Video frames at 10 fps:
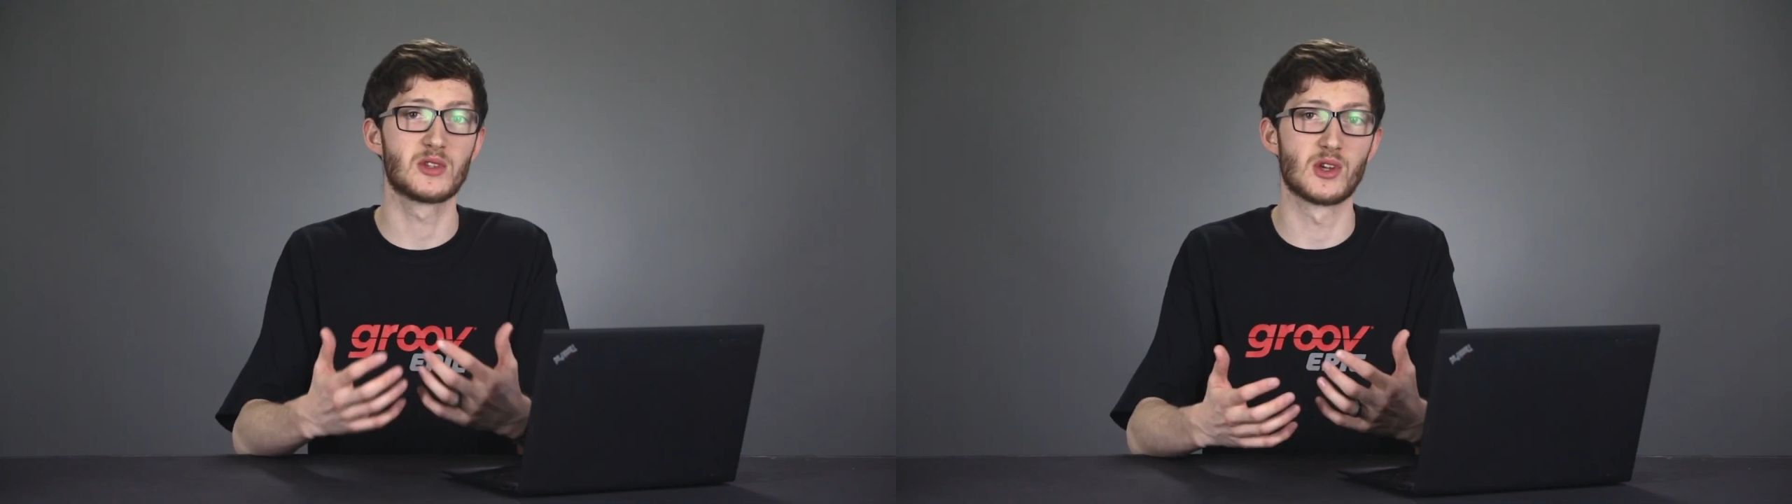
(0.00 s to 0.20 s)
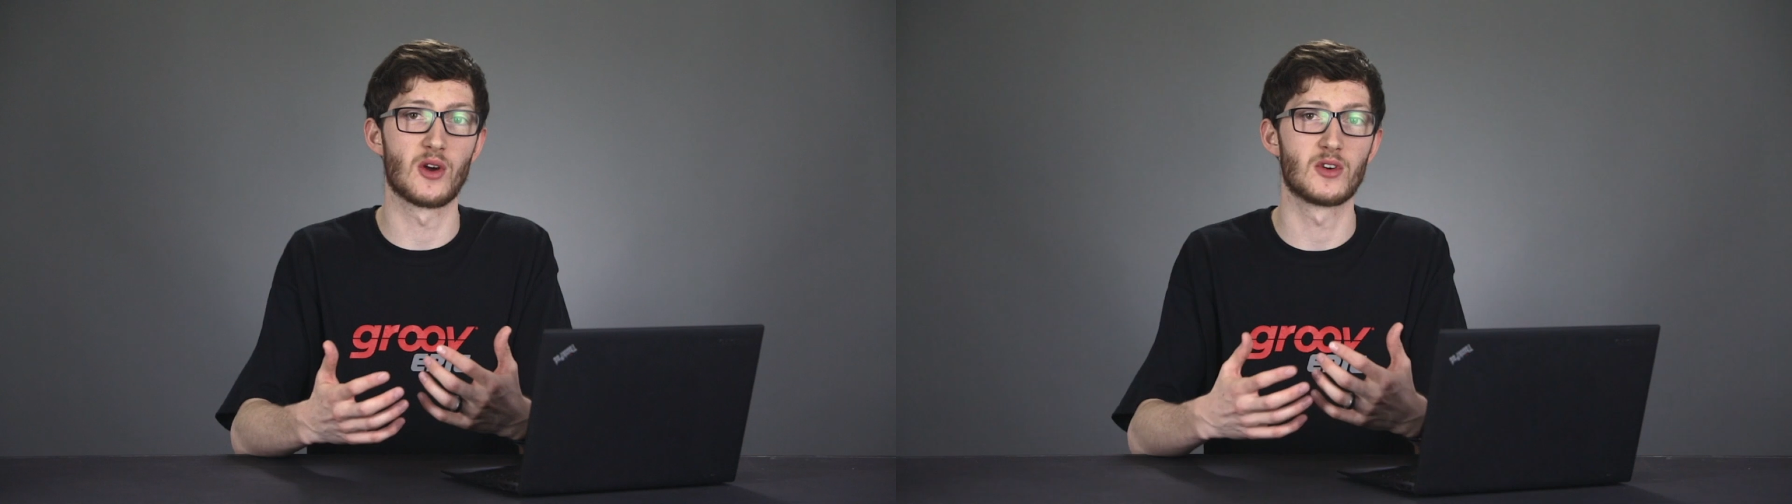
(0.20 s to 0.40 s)

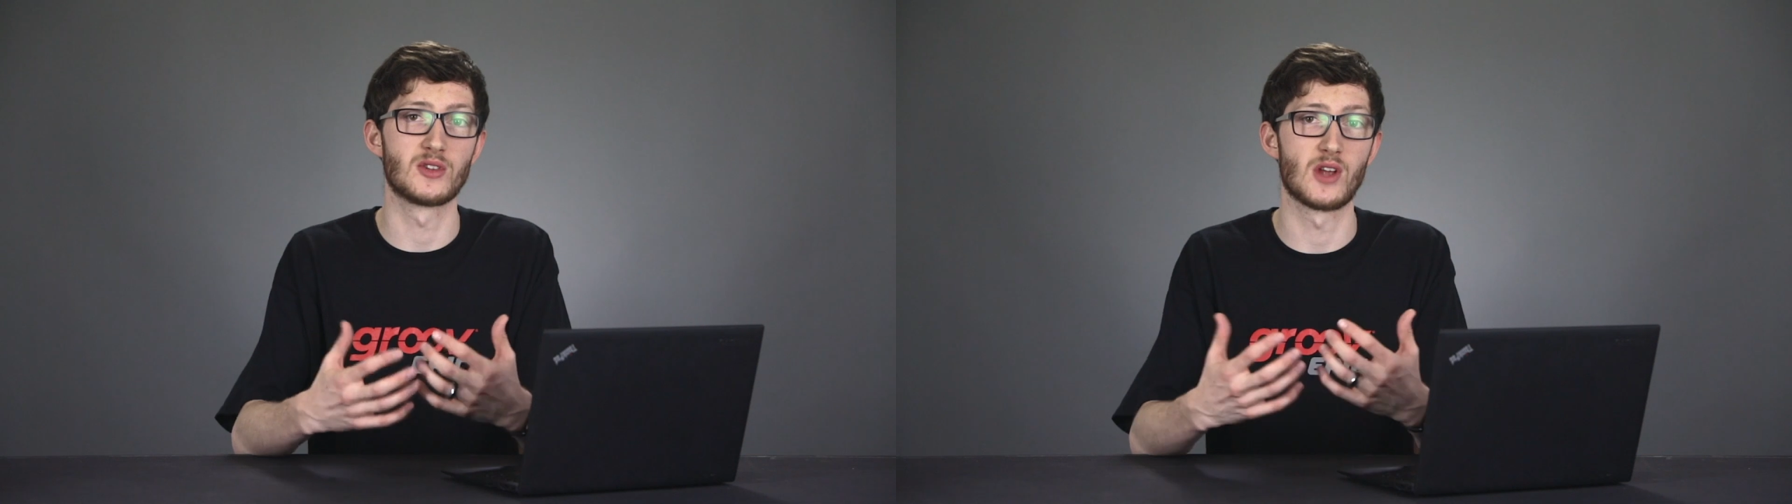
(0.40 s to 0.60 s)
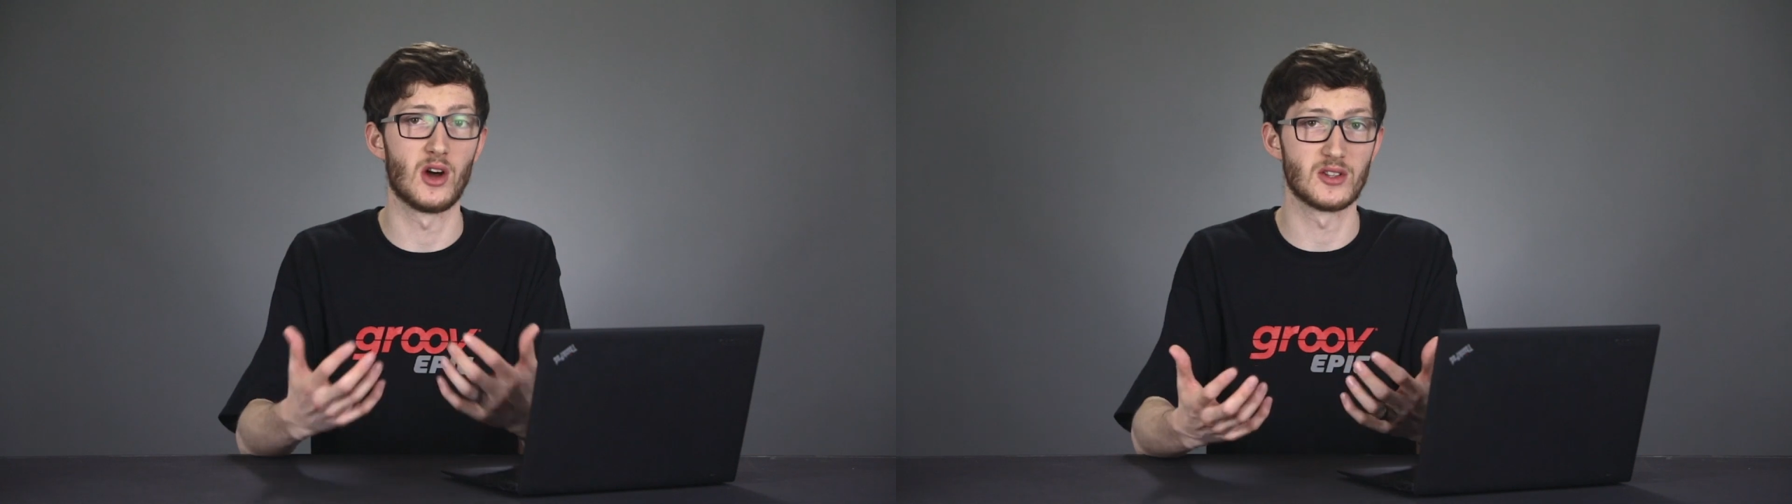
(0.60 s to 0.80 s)

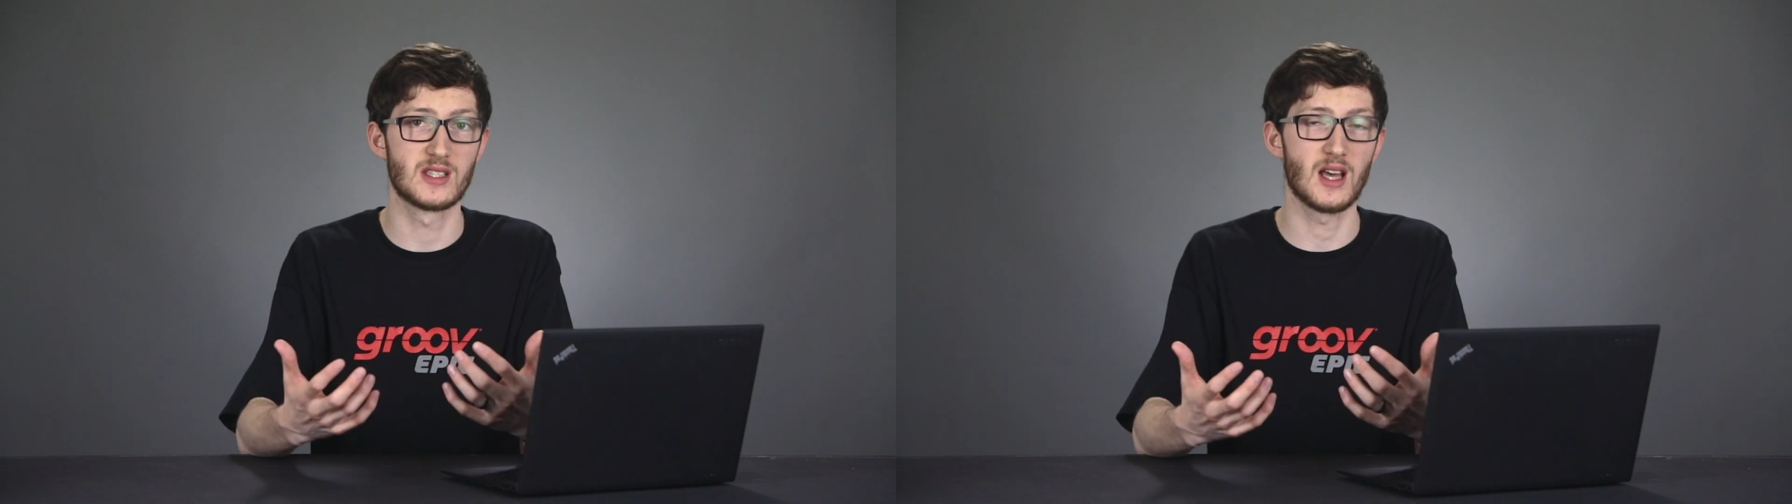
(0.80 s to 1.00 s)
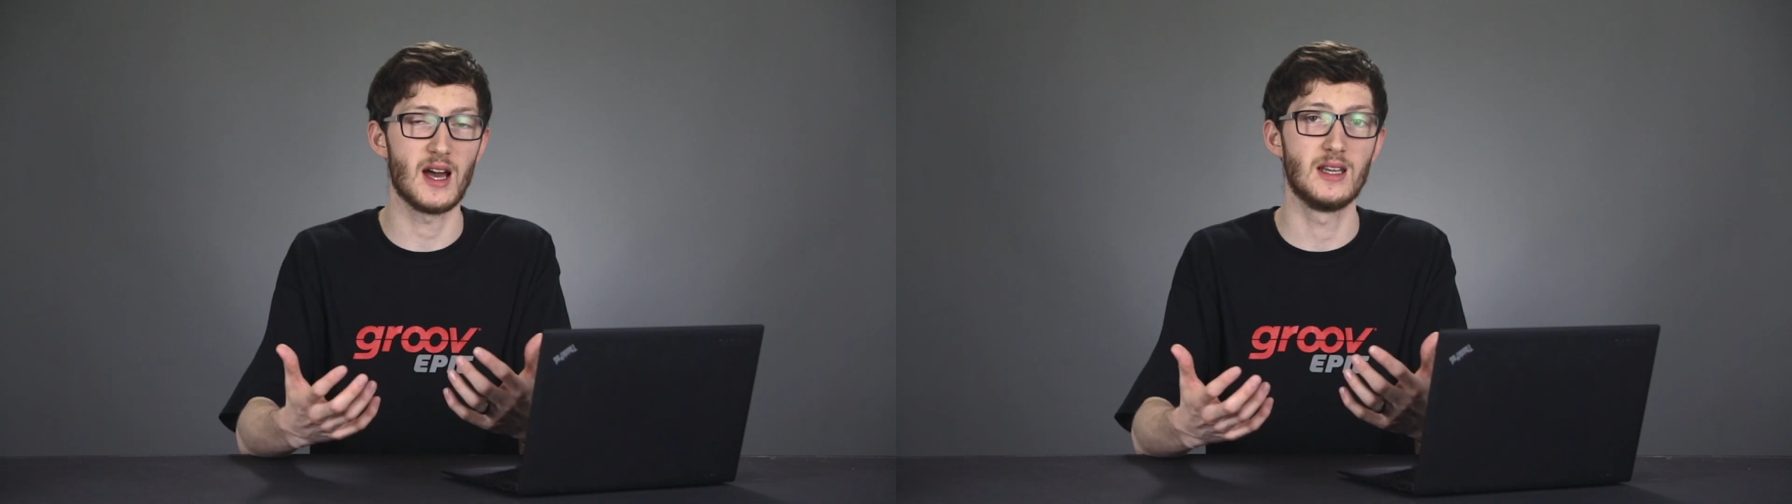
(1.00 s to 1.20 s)
servers
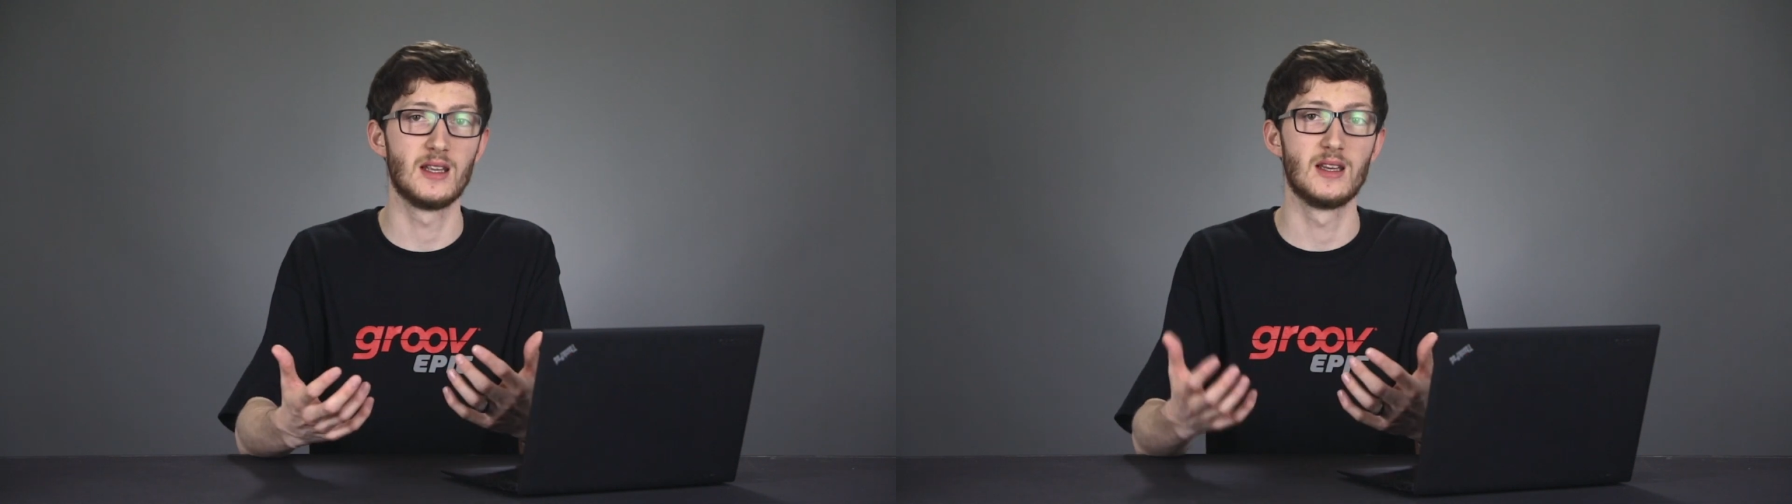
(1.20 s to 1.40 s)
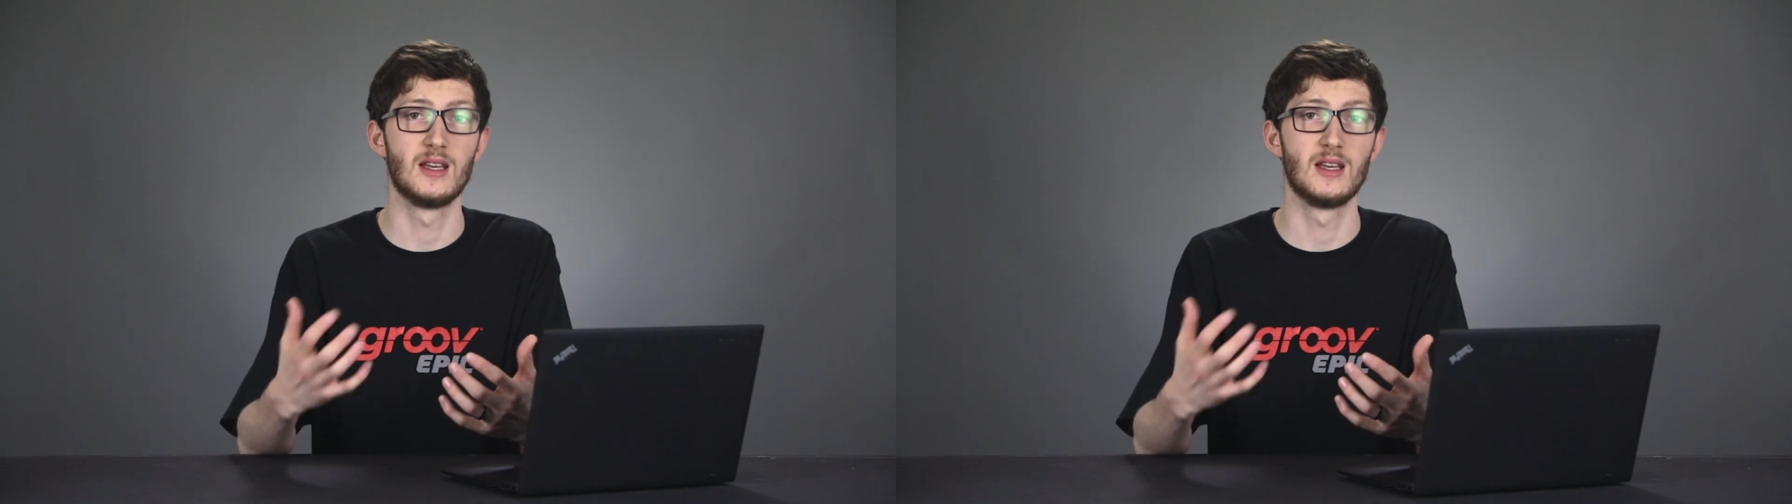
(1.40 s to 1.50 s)
on-site,